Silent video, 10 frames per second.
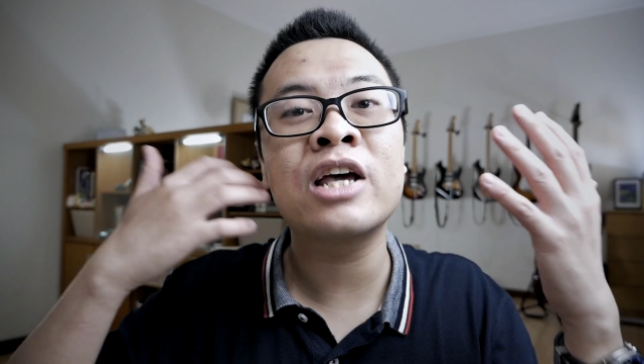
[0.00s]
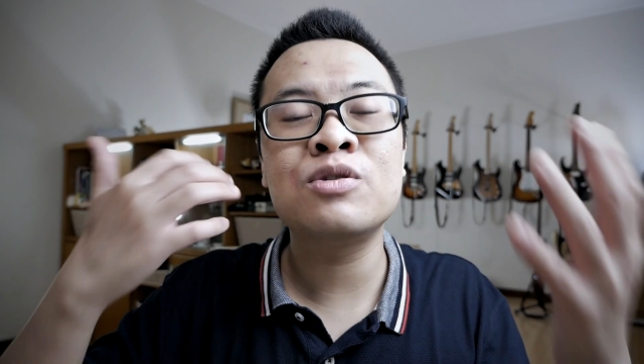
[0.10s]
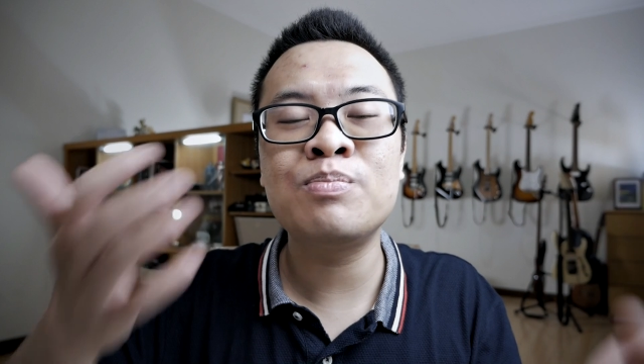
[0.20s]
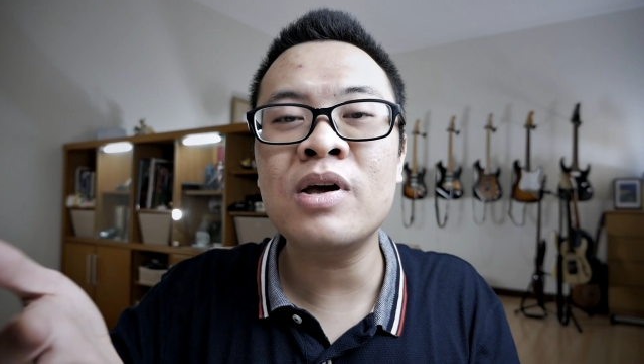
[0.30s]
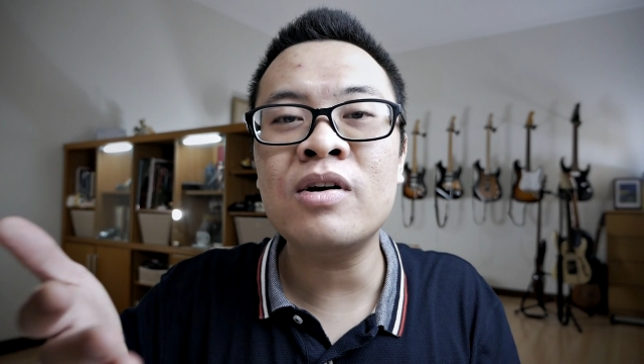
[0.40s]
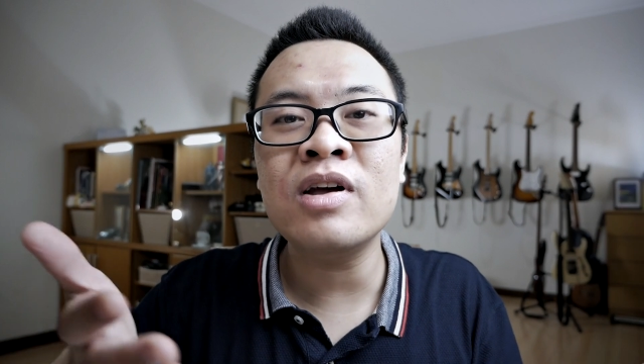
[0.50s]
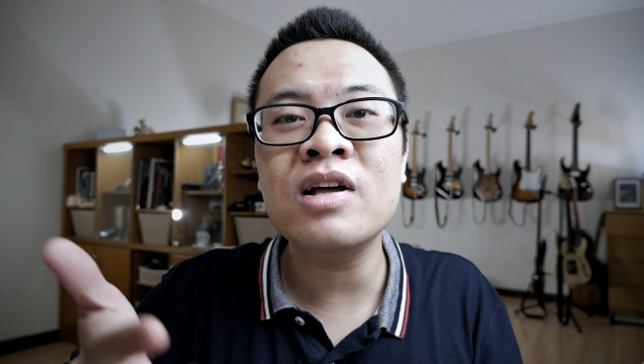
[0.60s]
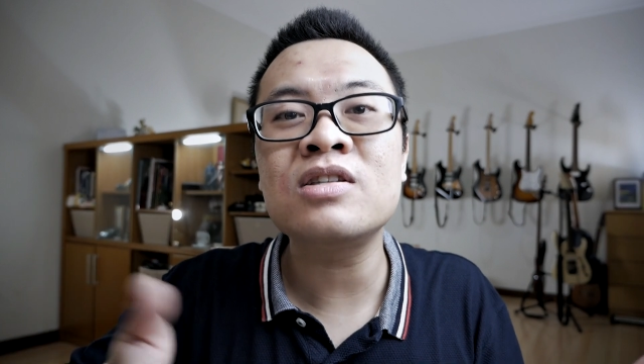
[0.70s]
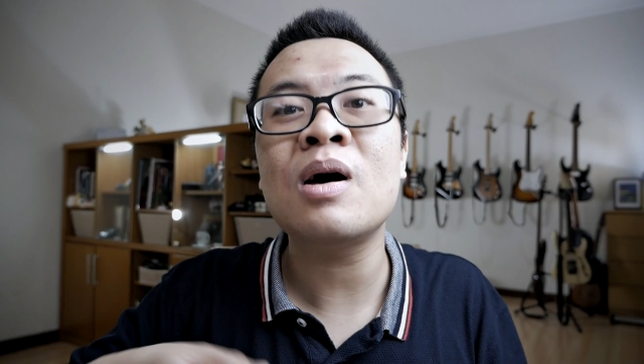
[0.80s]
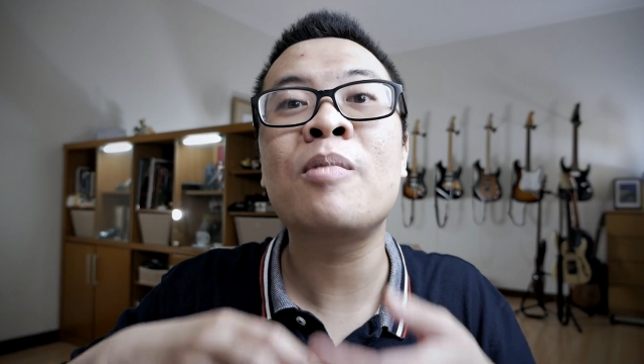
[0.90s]

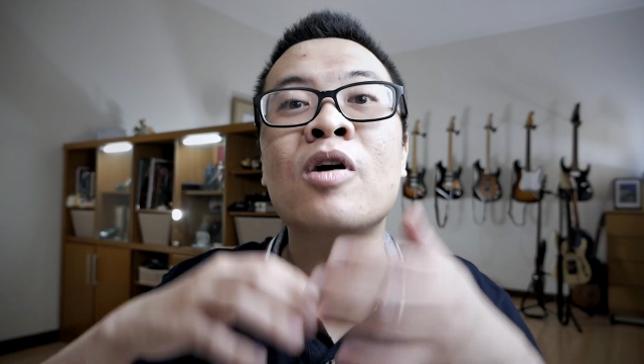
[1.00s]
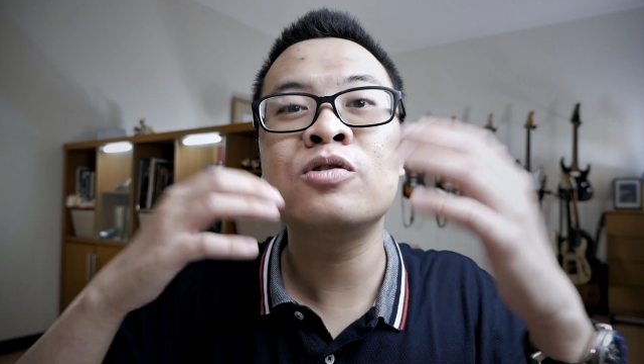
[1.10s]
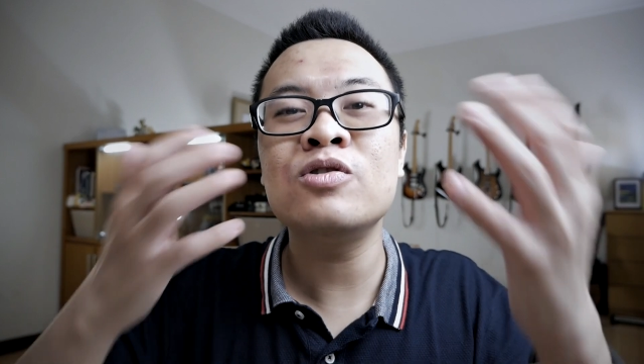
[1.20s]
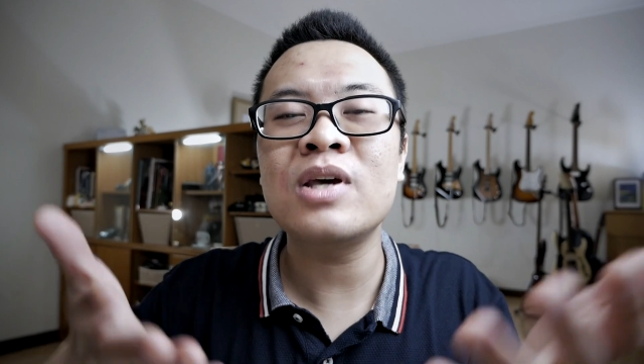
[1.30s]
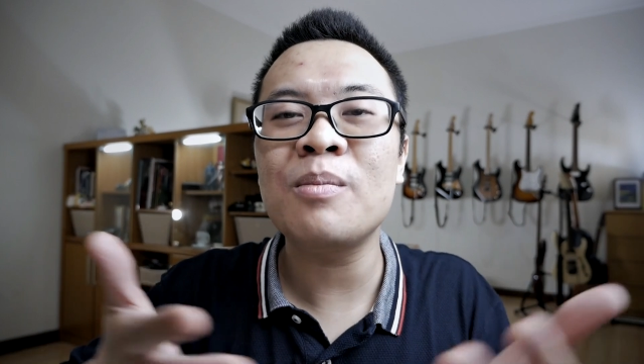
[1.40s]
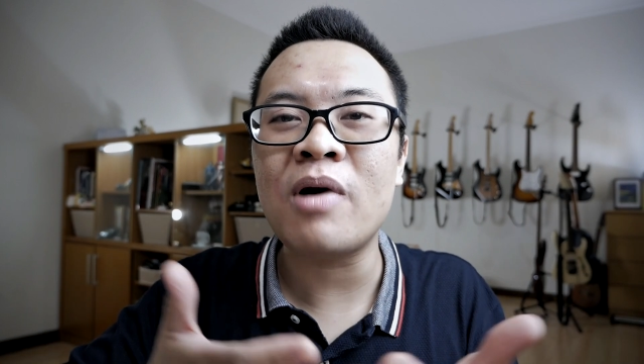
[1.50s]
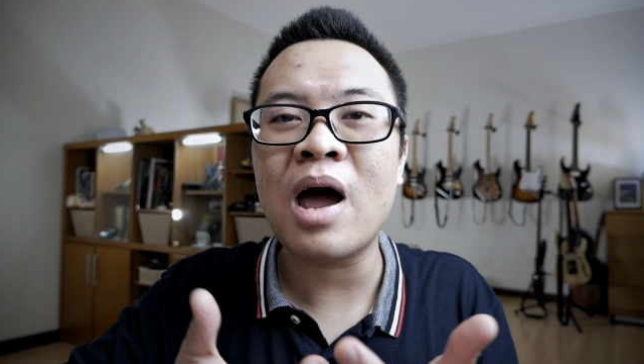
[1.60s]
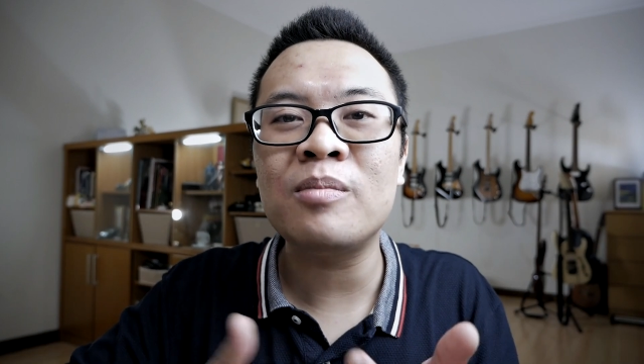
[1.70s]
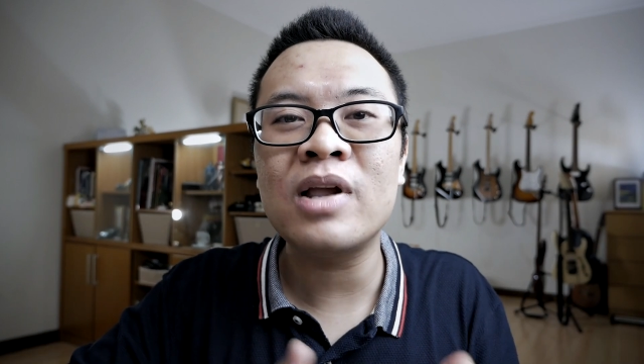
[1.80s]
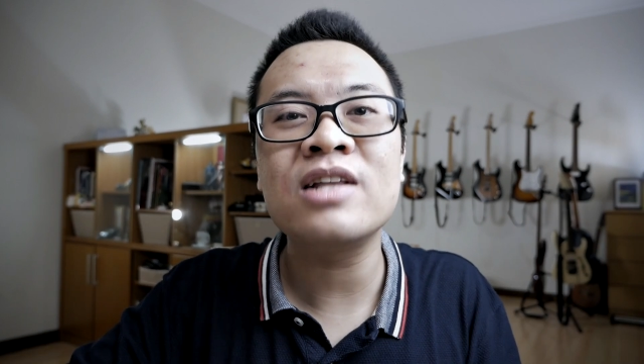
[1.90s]
experience about using
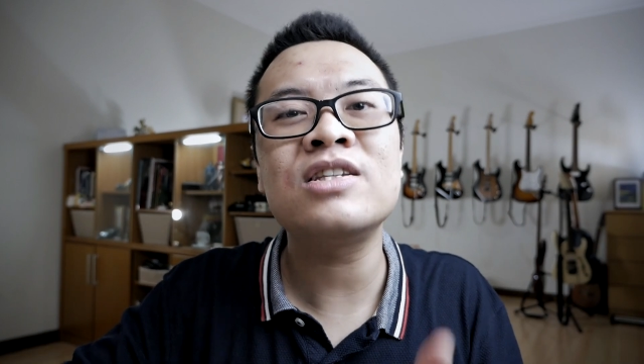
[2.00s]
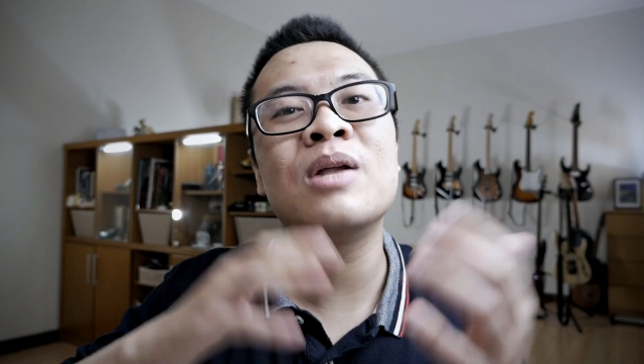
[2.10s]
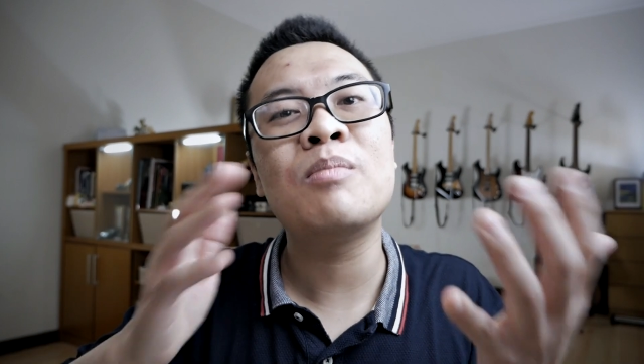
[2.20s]
prime lens